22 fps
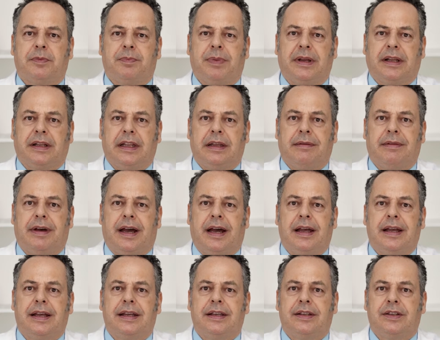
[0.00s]
is not
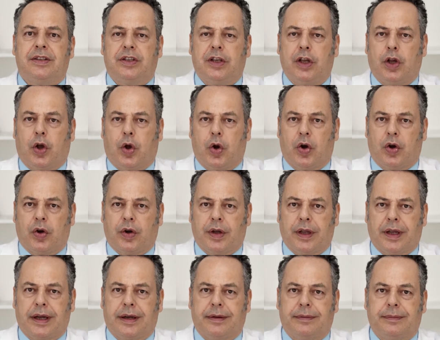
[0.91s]
only relevant in
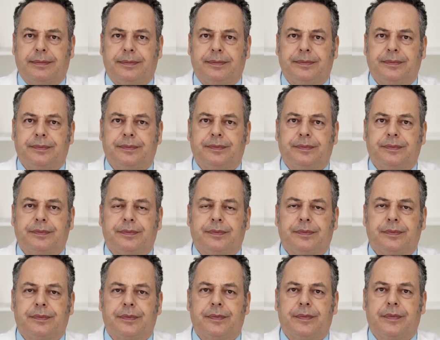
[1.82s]
the history of
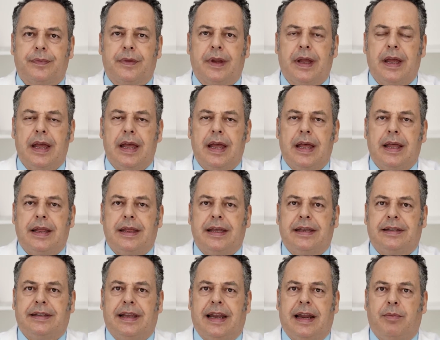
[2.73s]
hypnosis, but
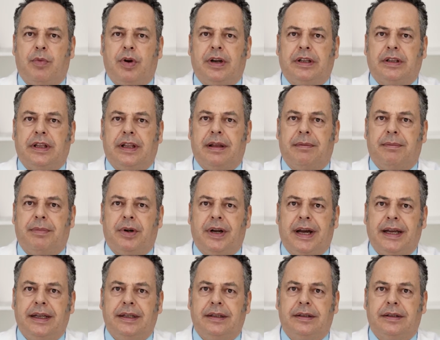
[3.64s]
also for
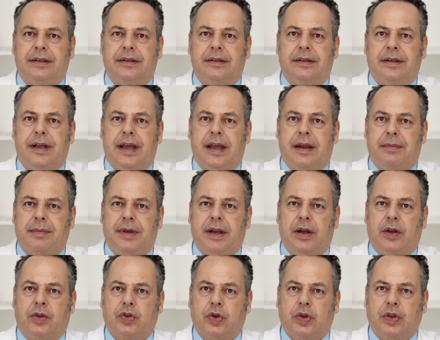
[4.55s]
the development of
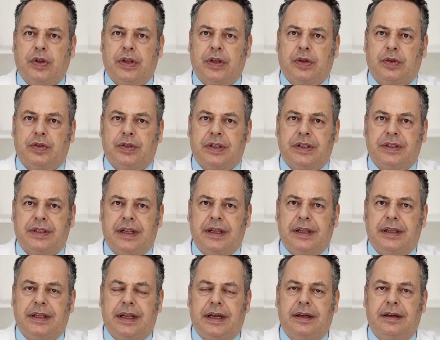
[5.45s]
modern
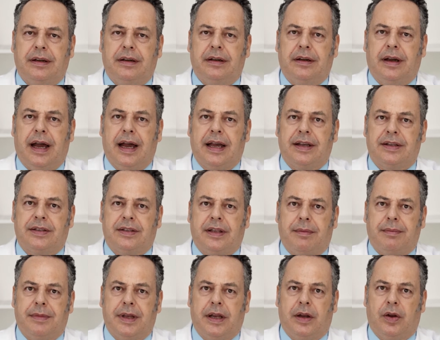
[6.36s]
psychopathology
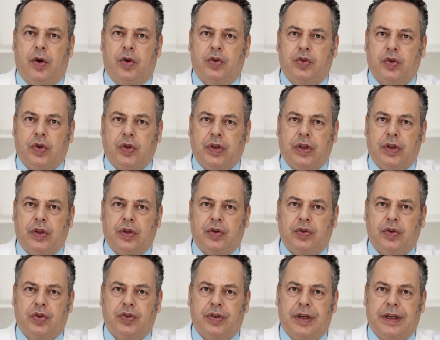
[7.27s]
and
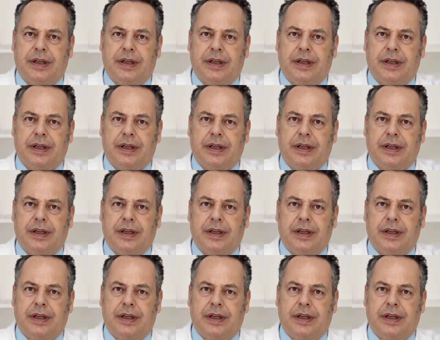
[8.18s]
psychotherapy.